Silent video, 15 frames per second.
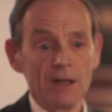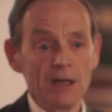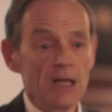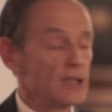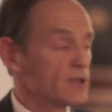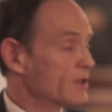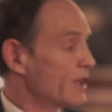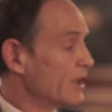
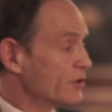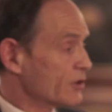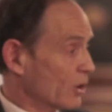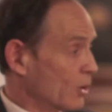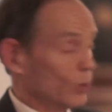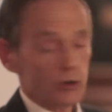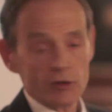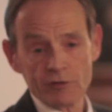It's a
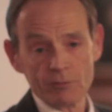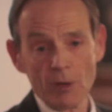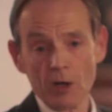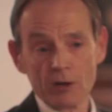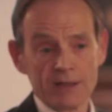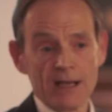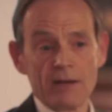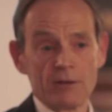quarter of a
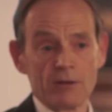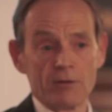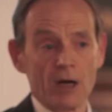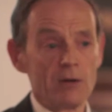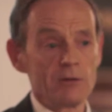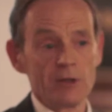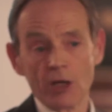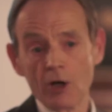mile down the
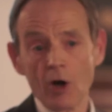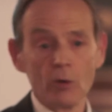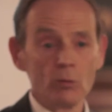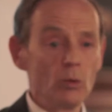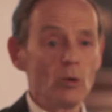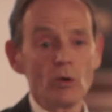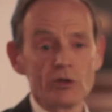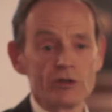road, the guy
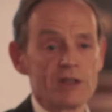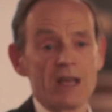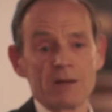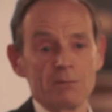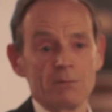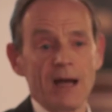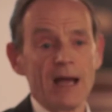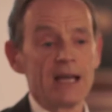walks there
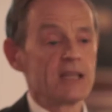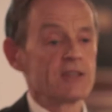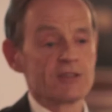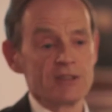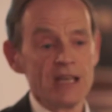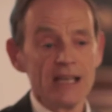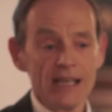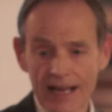and back, it's
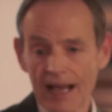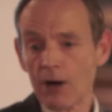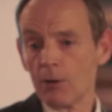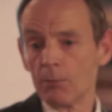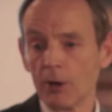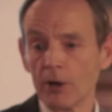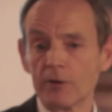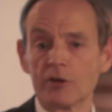nearly an hour
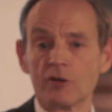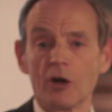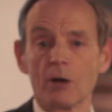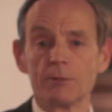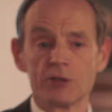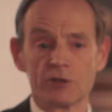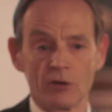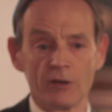by the time
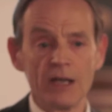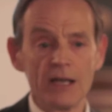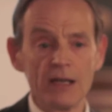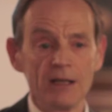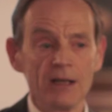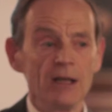he's done it.